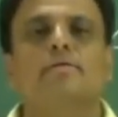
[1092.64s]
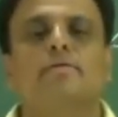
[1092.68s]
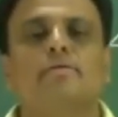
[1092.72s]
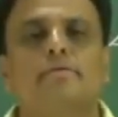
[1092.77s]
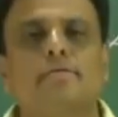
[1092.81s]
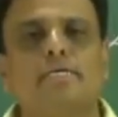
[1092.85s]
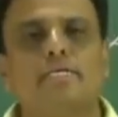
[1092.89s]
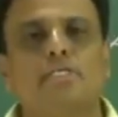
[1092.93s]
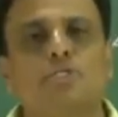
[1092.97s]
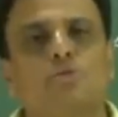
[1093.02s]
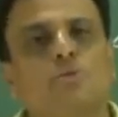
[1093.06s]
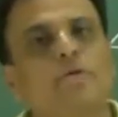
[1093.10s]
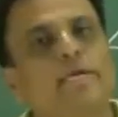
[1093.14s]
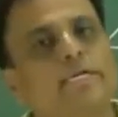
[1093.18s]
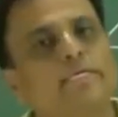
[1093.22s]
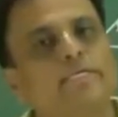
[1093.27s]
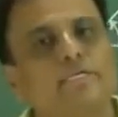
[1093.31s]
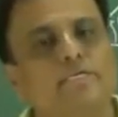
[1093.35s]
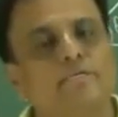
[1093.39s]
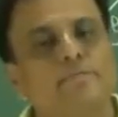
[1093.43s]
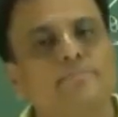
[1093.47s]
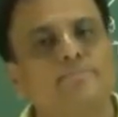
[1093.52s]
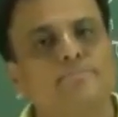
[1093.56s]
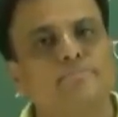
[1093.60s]
Dear
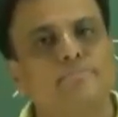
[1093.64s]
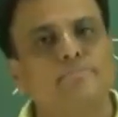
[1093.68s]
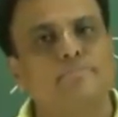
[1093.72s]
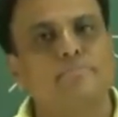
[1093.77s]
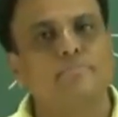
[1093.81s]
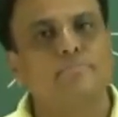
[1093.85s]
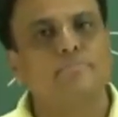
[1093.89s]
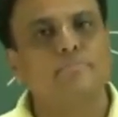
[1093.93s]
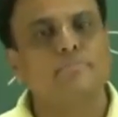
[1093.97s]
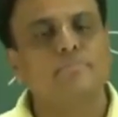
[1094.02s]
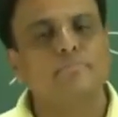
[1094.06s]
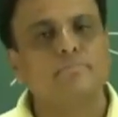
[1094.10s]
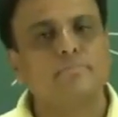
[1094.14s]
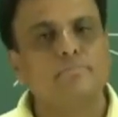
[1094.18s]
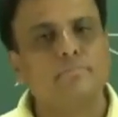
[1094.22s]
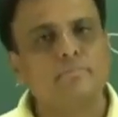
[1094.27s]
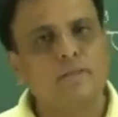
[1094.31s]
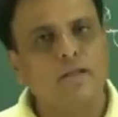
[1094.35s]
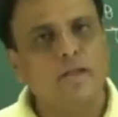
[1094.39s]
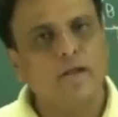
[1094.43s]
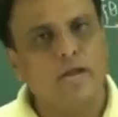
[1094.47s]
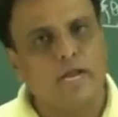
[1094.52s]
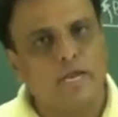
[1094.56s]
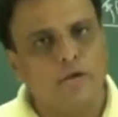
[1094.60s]
students,
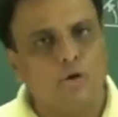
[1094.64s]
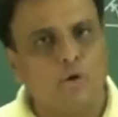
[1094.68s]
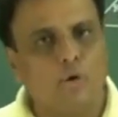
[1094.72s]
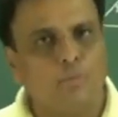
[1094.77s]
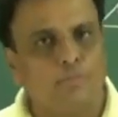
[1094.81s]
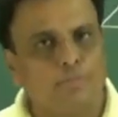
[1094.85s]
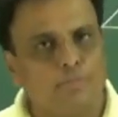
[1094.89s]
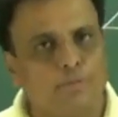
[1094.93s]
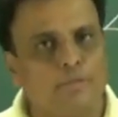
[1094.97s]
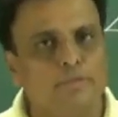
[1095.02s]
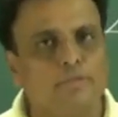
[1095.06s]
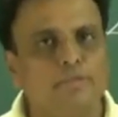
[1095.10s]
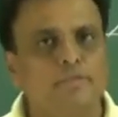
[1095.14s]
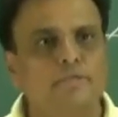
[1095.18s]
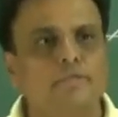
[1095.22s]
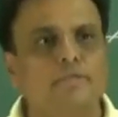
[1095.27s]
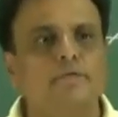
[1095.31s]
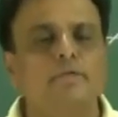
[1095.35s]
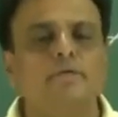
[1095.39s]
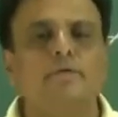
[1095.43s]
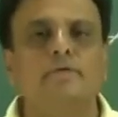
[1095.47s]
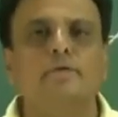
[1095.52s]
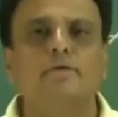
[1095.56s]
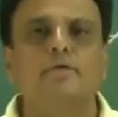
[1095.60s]
I hope
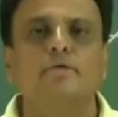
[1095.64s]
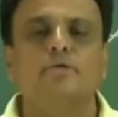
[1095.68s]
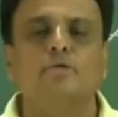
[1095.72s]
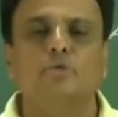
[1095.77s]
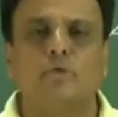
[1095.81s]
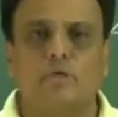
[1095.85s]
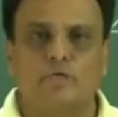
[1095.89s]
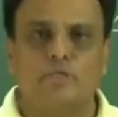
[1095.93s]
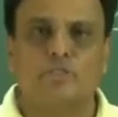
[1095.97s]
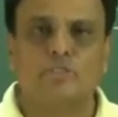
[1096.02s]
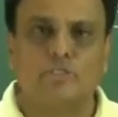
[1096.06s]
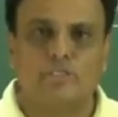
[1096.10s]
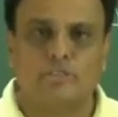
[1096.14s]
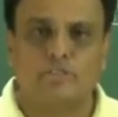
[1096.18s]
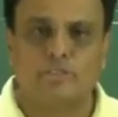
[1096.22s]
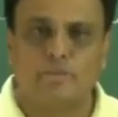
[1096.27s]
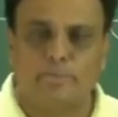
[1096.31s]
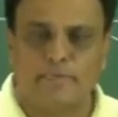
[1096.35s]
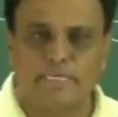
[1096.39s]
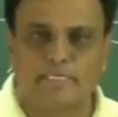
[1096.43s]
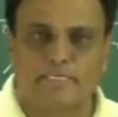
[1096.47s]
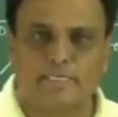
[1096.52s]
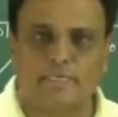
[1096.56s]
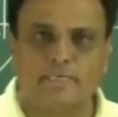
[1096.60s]
you understood the
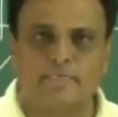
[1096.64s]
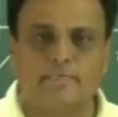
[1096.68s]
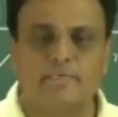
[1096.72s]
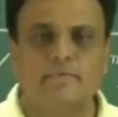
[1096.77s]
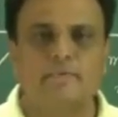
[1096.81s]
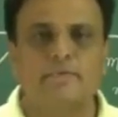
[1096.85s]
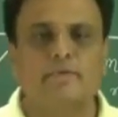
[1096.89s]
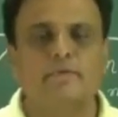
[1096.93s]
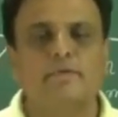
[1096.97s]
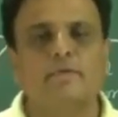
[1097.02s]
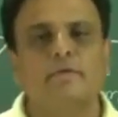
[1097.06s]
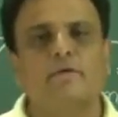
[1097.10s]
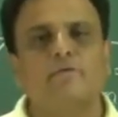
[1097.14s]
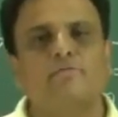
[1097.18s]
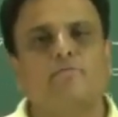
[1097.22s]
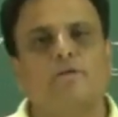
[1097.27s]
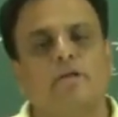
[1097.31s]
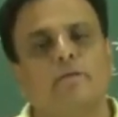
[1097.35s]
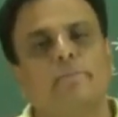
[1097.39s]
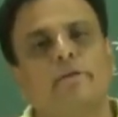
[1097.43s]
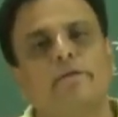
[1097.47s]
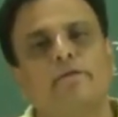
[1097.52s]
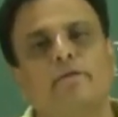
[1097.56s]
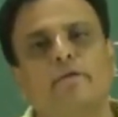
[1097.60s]
basics,
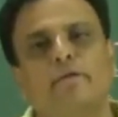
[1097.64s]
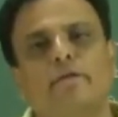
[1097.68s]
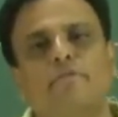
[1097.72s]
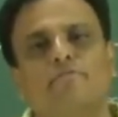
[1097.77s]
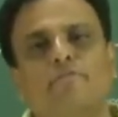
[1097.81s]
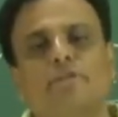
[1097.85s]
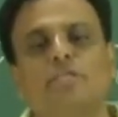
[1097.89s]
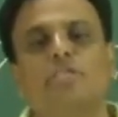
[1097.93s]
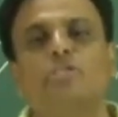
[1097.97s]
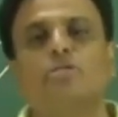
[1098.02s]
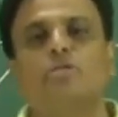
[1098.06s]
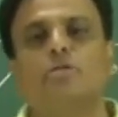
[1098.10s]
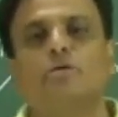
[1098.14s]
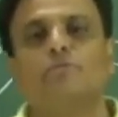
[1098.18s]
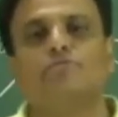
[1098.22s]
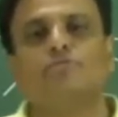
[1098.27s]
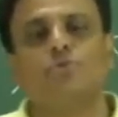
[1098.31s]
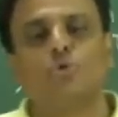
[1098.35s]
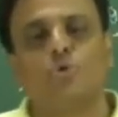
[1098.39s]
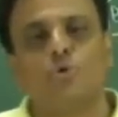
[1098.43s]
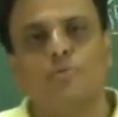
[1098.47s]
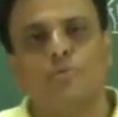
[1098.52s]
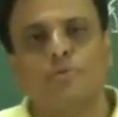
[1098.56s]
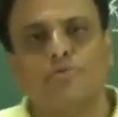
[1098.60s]
fundamental definition of
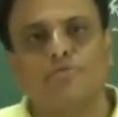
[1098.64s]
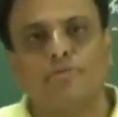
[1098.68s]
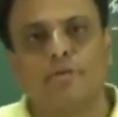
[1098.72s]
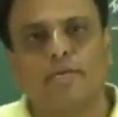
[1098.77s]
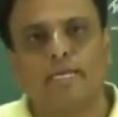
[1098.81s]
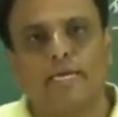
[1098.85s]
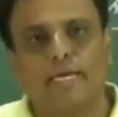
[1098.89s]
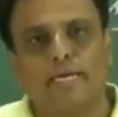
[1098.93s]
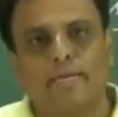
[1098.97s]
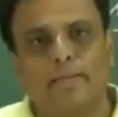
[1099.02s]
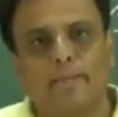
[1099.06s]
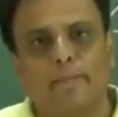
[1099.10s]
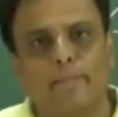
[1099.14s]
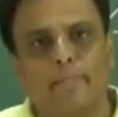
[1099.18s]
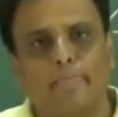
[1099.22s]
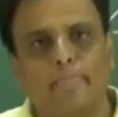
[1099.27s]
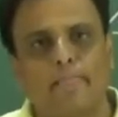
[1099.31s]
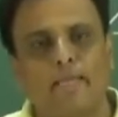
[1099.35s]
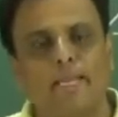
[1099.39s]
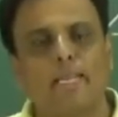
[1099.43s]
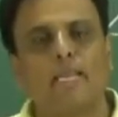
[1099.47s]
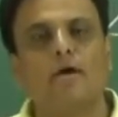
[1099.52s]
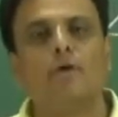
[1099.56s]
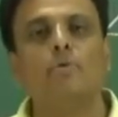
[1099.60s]
slope of a line.
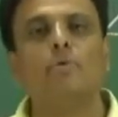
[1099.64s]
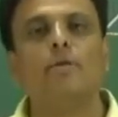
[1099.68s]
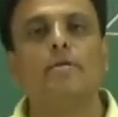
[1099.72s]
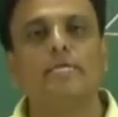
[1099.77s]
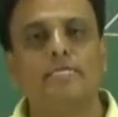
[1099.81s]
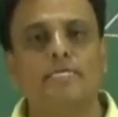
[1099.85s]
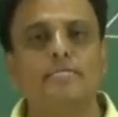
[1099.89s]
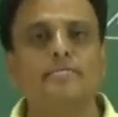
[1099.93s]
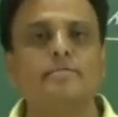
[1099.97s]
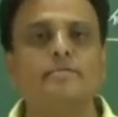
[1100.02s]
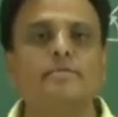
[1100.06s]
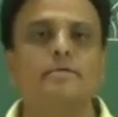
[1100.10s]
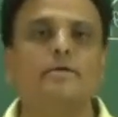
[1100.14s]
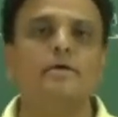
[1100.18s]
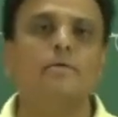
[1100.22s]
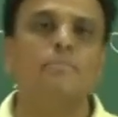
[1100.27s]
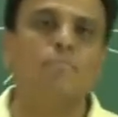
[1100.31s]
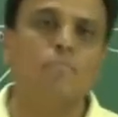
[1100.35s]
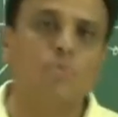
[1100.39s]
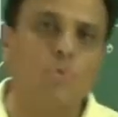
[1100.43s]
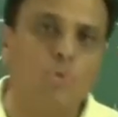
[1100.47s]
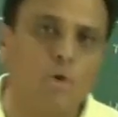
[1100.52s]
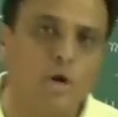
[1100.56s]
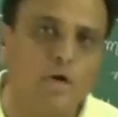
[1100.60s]
Now let us
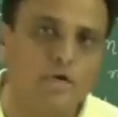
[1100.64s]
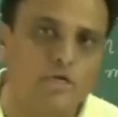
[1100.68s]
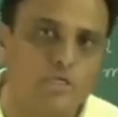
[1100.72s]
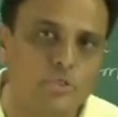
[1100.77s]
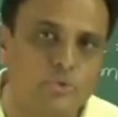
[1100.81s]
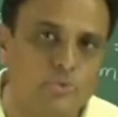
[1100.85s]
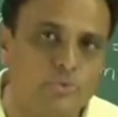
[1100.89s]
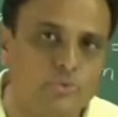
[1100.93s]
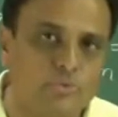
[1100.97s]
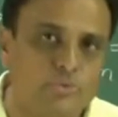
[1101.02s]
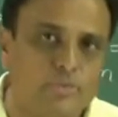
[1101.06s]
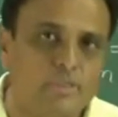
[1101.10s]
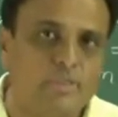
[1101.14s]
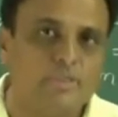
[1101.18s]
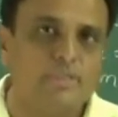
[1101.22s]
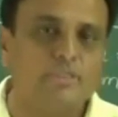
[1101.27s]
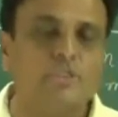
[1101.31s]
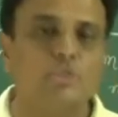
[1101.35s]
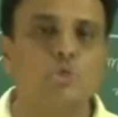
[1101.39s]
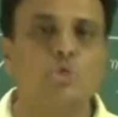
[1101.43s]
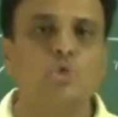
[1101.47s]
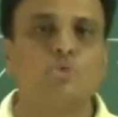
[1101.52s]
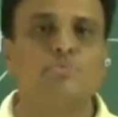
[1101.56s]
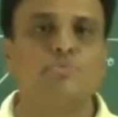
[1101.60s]
move on to
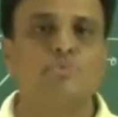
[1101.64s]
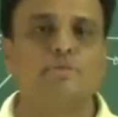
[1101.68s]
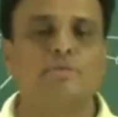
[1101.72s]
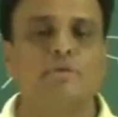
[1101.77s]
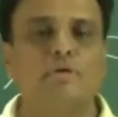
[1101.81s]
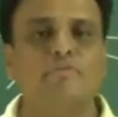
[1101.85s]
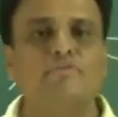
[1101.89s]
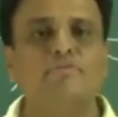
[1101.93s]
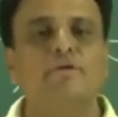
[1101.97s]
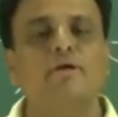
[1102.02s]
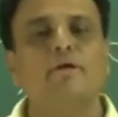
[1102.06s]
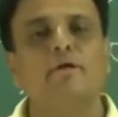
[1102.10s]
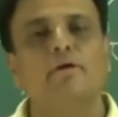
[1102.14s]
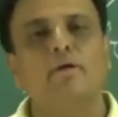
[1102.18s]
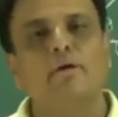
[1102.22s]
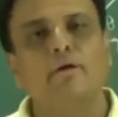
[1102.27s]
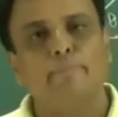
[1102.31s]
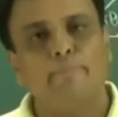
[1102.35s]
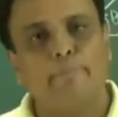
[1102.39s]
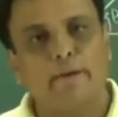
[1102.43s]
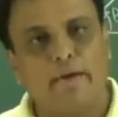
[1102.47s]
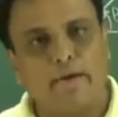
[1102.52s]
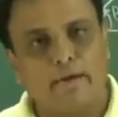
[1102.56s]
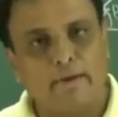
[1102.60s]
slopes of
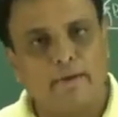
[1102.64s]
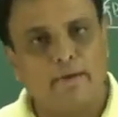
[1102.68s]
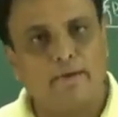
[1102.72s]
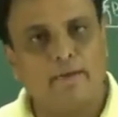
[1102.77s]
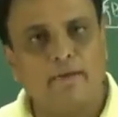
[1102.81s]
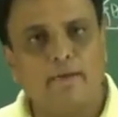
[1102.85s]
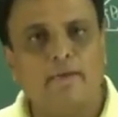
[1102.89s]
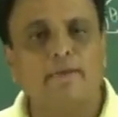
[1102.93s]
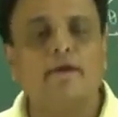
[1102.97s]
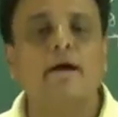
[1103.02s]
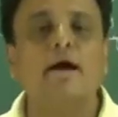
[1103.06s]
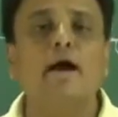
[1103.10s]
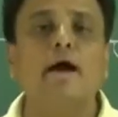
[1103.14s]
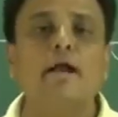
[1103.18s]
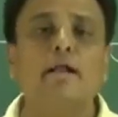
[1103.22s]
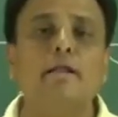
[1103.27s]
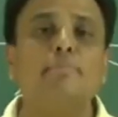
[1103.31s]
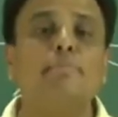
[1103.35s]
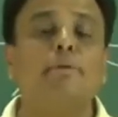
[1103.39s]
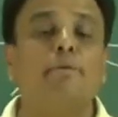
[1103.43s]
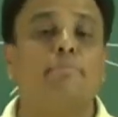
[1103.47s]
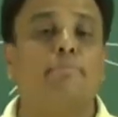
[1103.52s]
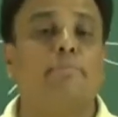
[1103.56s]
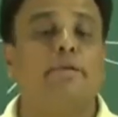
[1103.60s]
parallel and
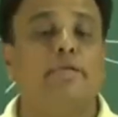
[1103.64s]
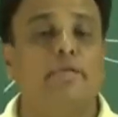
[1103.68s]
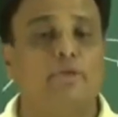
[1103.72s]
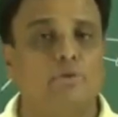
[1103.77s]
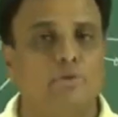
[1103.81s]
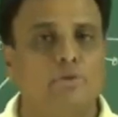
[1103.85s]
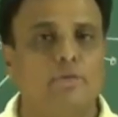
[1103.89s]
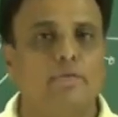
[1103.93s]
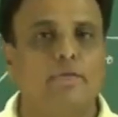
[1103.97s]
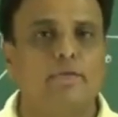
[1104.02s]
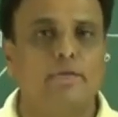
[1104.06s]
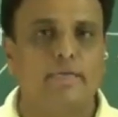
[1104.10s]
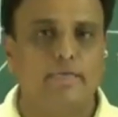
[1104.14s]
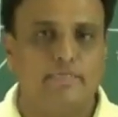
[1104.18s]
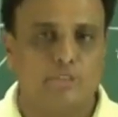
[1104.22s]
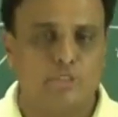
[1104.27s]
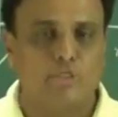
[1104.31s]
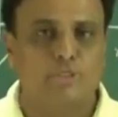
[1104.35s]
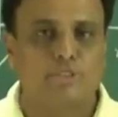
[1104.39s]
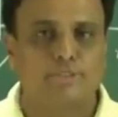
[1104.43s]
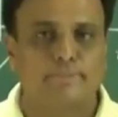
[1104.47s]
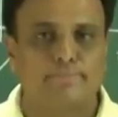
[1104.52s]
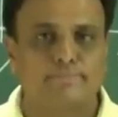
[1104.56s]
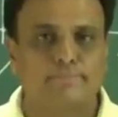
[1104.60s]
perpendicular
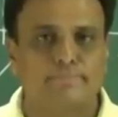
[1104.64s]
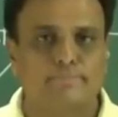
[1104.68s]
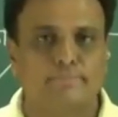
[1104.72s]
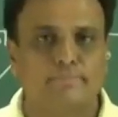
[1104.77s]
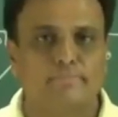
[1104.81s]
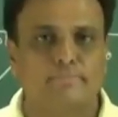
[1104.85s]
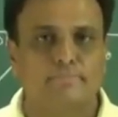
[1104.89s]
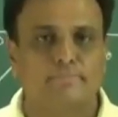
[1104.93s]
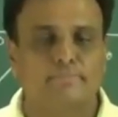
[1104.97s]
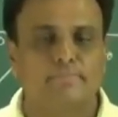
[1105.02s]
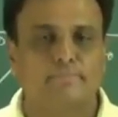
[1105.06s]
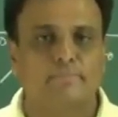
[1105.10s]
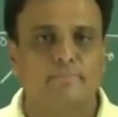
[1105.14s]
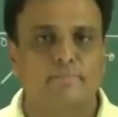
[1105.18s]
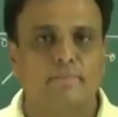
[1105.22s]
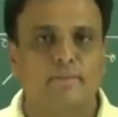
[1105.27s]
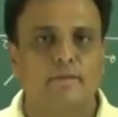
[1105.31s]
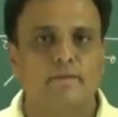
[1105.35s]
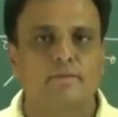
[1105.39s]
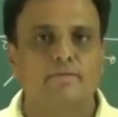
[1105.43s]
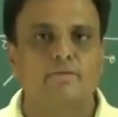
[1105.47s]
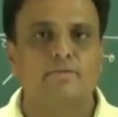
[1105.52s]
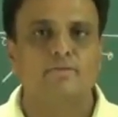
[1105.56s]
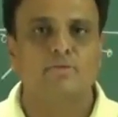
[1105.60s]
lines.
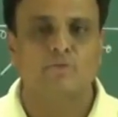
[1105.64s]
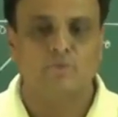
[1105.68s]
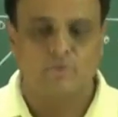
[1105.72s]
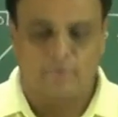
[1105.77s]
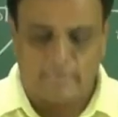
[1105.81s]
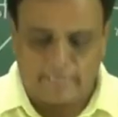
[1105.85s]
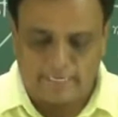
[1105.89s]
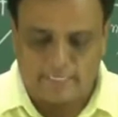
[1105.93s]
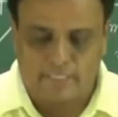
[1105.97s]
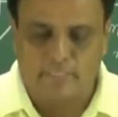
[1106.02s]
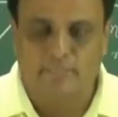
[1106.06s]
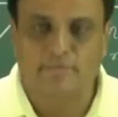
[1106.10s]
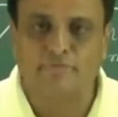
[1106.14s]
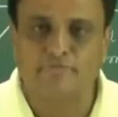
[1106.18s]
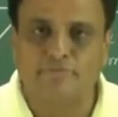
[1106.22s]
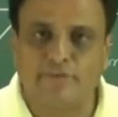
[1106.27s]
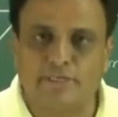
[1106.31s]
So let's